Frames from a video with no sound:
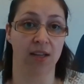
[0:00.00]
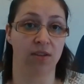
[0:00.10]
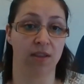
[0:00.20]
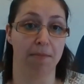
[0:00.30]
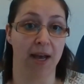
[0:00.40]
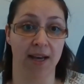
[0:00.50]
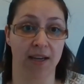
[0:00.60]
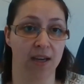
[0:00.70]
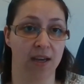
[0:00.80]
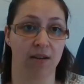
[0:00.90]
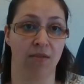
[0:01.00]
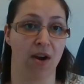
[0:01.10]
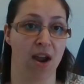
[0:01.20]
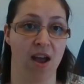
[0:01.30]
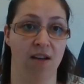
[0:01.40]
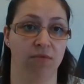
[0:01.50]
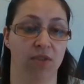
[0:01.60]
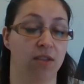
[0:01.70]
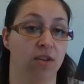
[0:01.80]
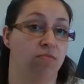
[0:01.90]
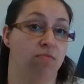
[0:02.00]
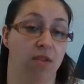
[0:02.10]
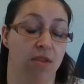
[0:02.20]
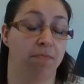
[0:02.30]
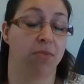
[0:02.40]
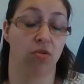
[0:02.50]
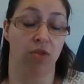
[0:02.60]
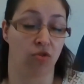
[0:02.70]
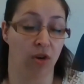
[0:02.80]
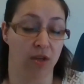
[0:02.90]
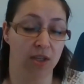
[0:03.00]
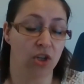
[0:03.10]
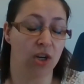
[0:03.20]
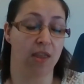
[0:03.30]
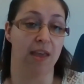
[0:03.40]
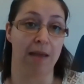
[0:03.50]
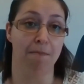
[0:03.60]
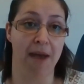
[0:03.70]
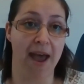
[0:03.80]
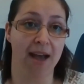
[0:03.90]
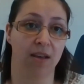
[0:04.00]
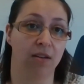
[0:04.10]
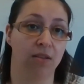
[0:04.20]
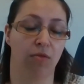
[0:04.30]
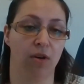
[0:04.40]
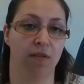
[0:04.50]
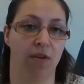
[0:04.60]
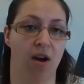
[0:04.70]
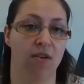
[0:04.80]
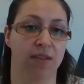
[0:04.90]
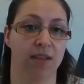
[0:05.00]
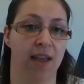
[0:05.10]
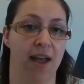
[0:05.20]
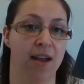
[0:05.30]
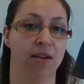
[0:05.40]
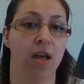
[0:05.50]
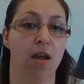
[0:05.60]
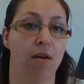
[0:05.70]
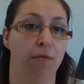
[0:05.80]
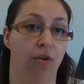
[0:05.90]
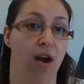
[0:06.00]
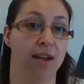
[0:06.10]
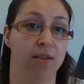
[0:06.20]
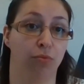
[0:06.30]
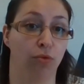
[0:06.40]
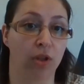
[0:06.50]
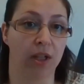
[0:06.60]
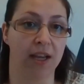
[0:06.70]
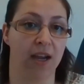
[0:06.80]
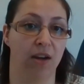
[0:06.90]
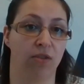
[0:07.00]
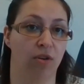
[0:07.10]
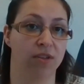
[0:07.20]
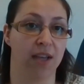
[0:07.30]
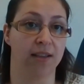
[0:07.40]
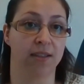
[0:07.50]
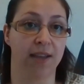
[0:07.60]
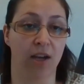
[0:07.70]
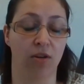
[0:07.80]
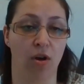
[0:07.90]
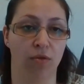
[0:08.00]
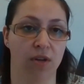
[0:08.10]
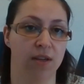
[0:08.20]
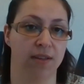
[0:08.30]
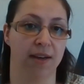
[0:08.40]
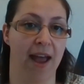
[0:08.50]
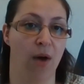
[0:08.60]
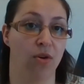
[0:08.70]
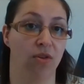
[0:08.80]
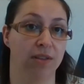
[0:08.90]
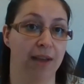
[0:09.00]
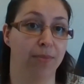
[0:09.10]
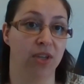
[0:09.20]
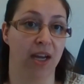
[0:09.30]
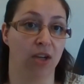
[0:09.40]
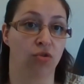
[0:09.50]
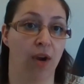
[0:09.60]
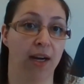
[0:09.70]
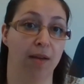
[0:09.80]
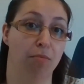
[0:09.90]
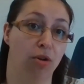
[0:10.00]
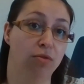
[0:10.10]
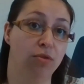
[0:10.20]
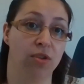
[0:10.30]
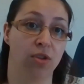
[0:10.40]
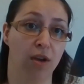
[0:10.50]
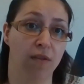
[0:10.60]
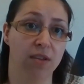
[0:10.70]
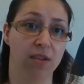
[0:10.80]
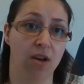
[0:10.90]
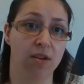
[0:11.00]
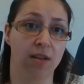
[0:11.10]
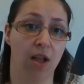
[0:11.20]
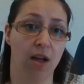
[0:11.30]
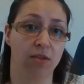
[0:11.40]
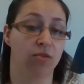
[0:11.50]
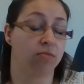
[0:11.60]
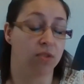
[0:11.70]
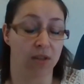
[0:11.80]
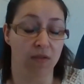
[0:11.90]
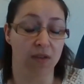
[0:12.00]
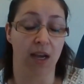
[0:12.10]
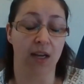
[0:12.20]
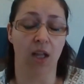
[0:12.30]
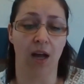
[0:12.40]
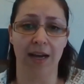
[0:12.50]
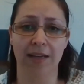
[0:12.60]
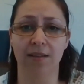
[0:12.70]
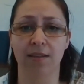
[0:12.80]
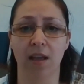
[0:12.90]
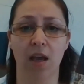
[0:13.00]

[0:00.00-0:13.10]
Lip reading: to the market around the transition and the impact that coronavirus has had for us broadly and across our stakeholders, and how we were adapting our training model to service to service our clients.